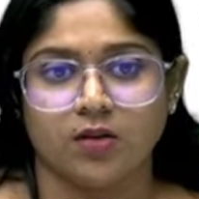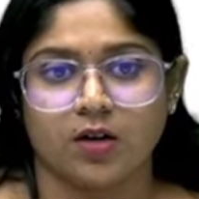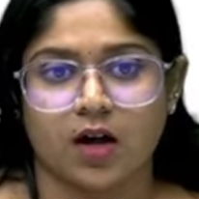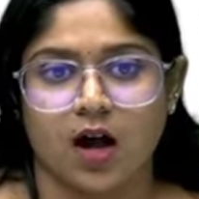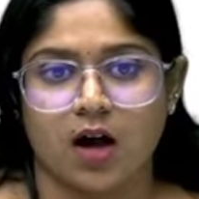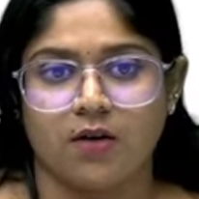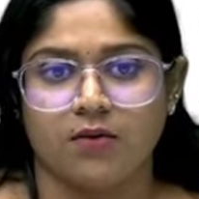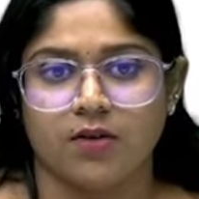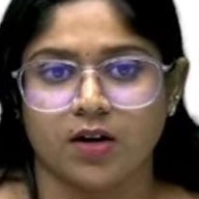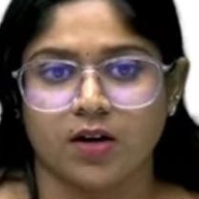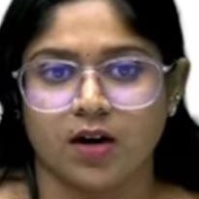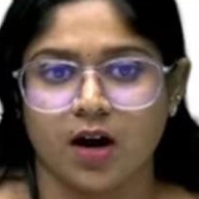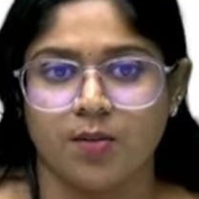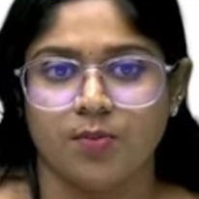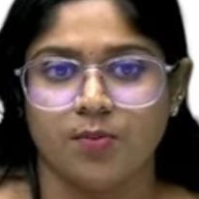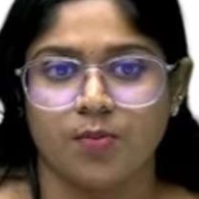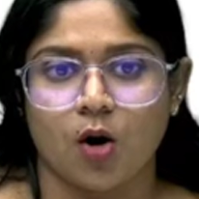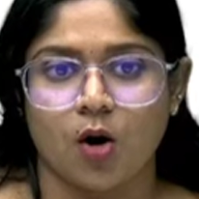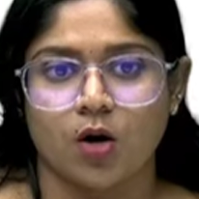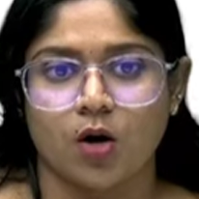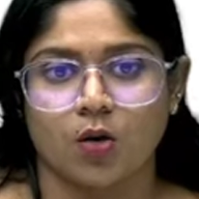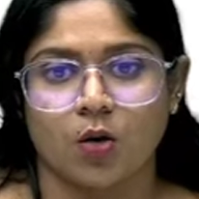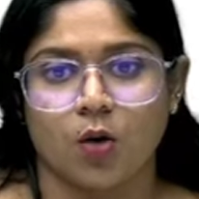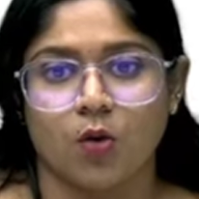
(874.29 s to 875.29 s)
cover up
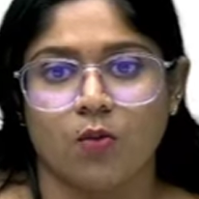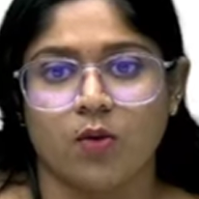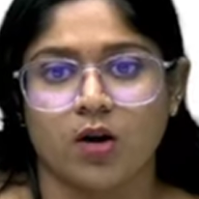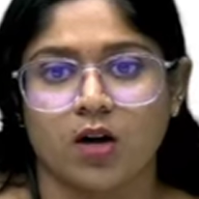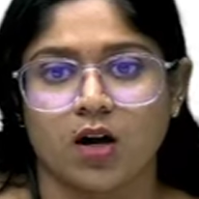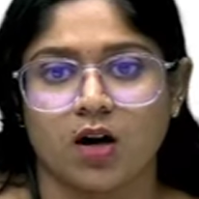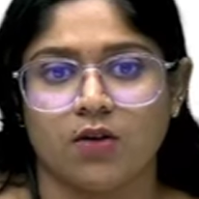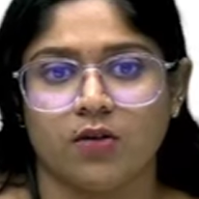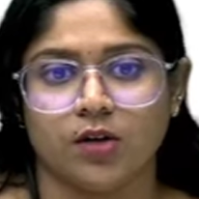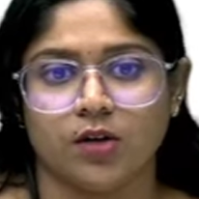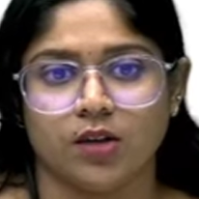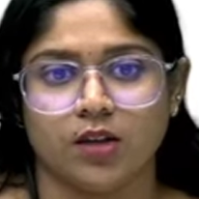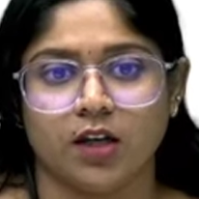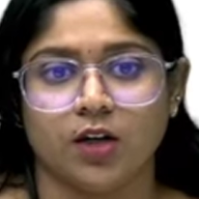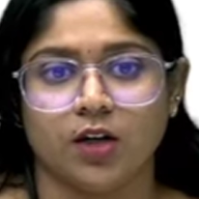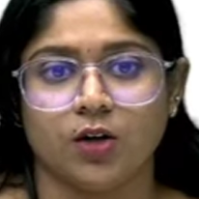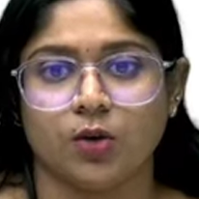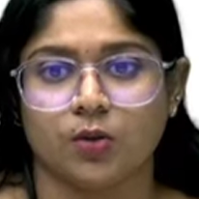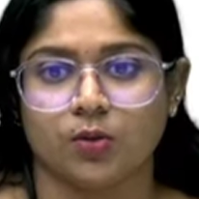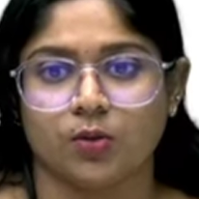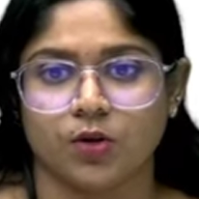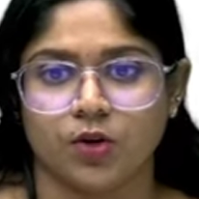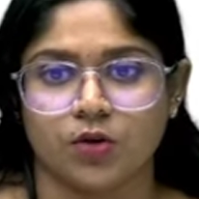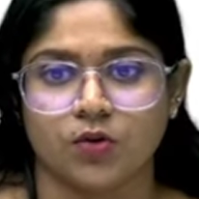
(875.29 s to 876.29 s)
or overcover the
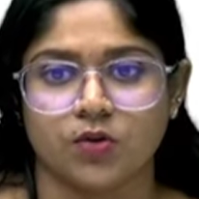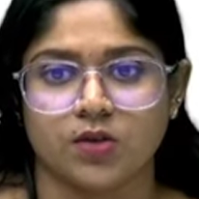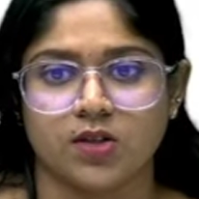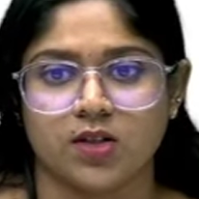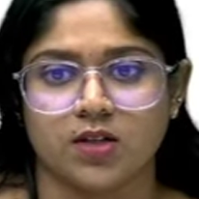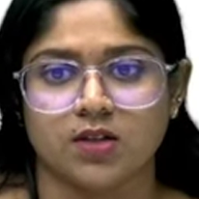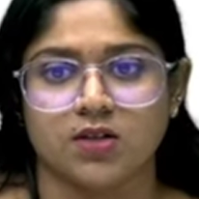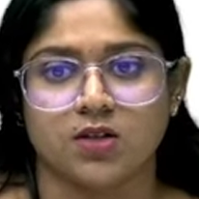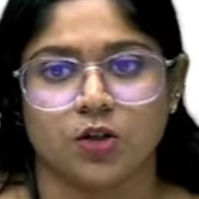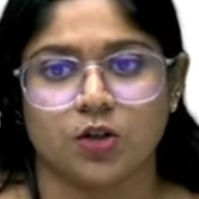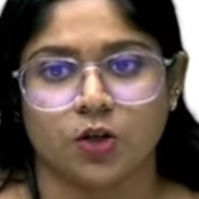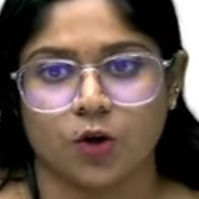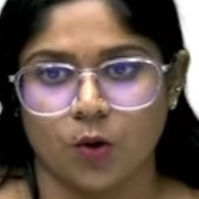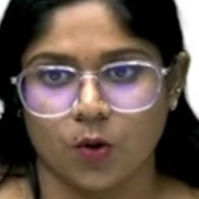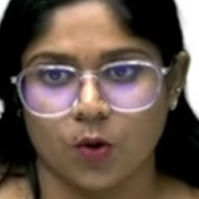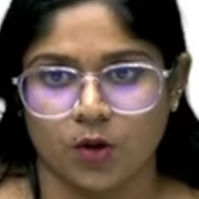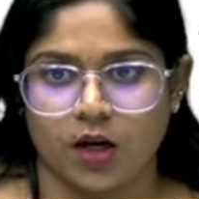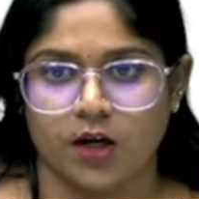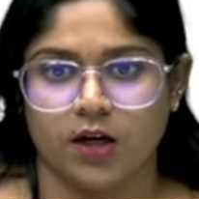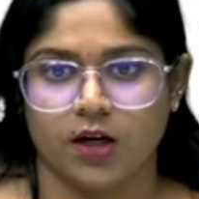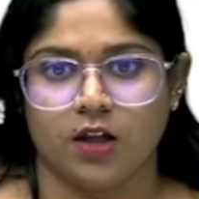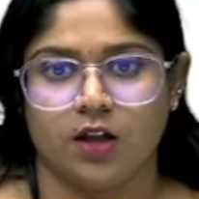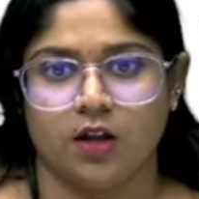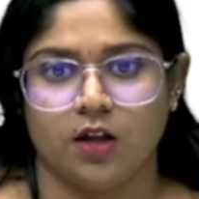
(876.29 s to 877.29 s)
newses
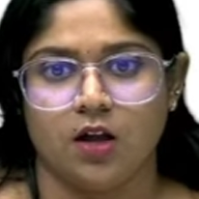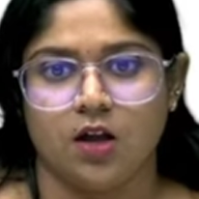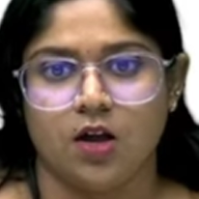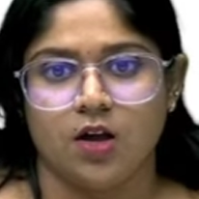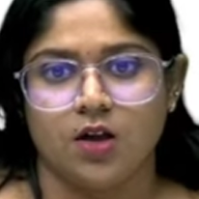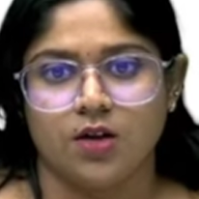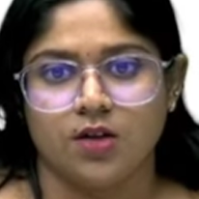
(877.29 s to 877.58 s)
totally.